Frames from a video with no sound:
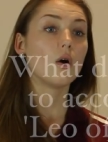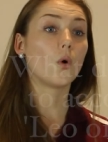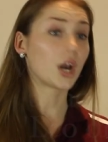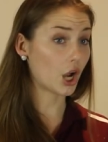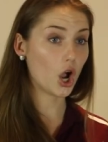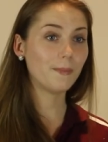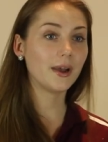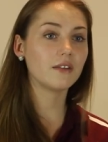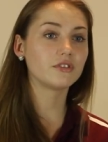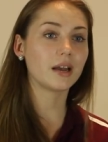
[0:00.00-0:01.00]
What I hope
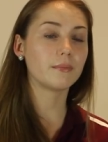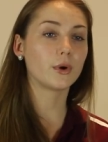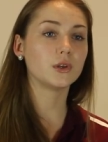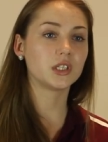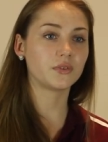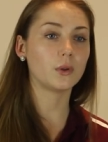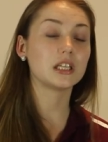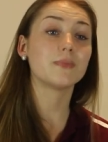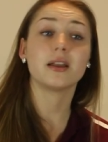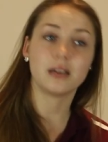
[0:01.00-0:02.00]
I have done most of all
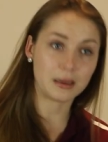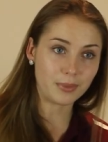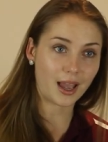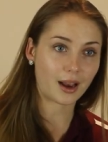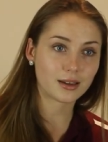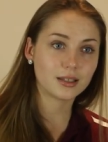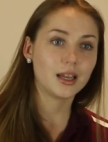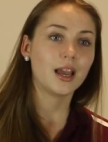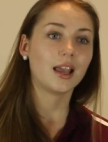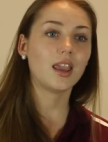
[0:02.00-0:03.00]
is made an impact,
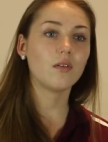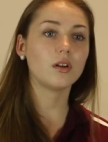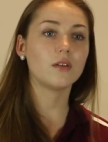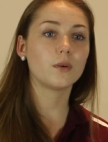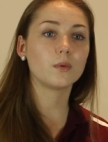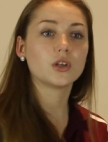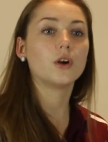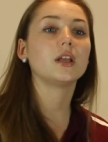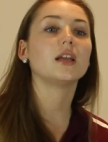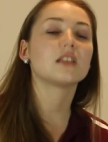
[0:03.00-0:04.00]
even if it was
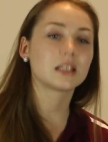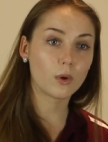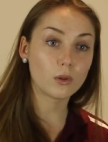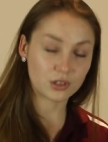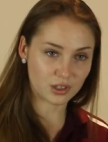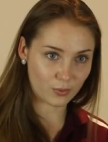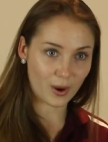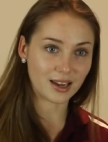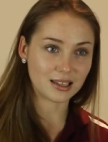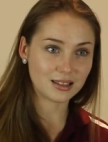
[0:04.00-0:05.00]
only in the smallest of
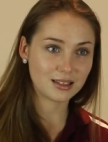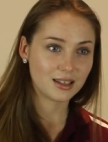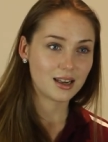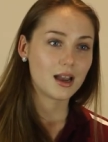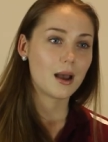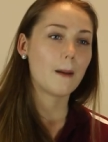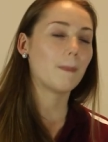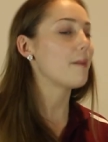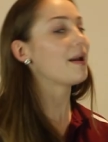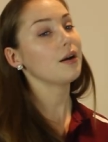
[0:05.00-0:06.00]
ways.
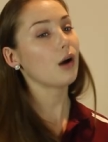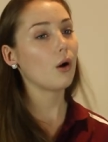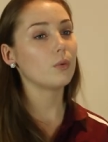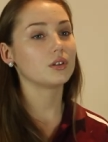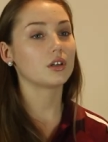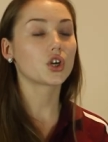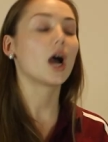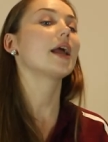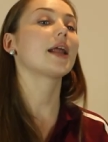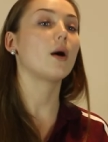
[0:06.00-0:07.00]
My main goal was to
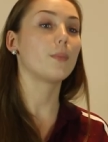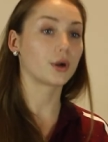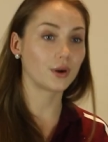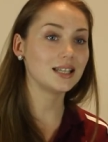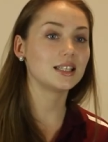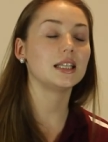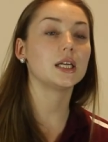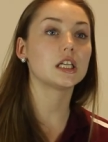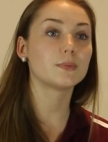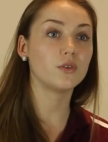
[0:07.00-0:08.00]
try and help progress the
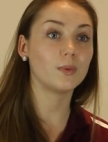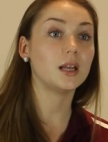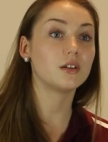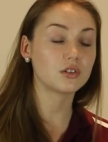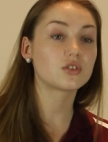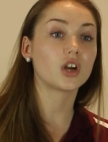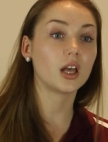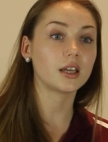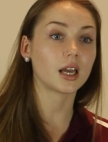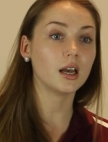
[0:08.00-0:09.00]
Leo's movement in
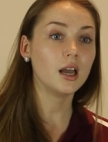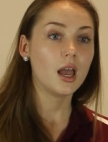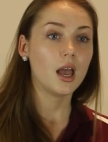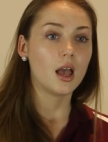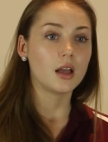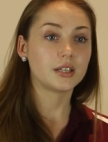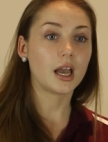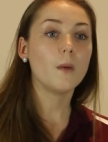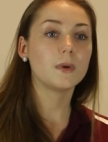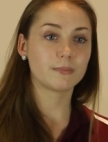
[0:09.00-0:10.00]
Australia to
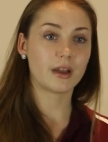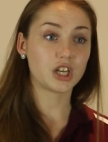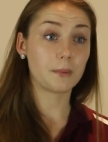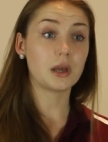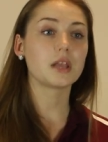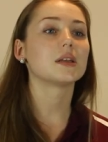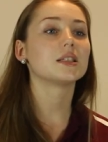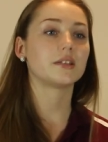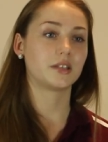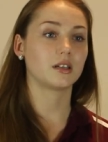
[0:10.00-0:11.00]
help us match our brother and
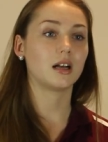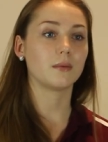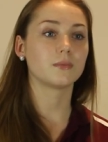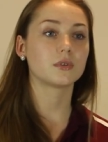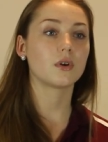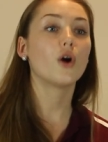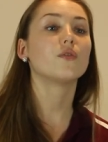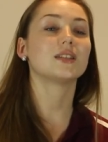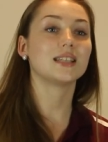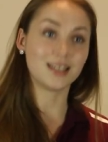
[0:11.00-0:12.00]
sister clubs
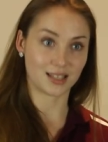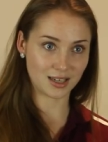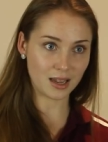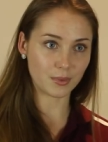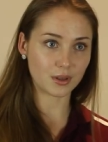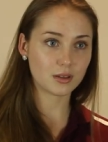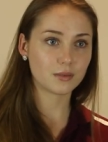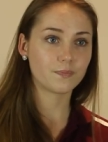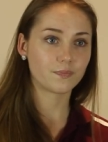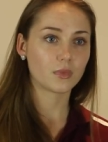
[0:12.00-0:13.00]
overseas in numbers.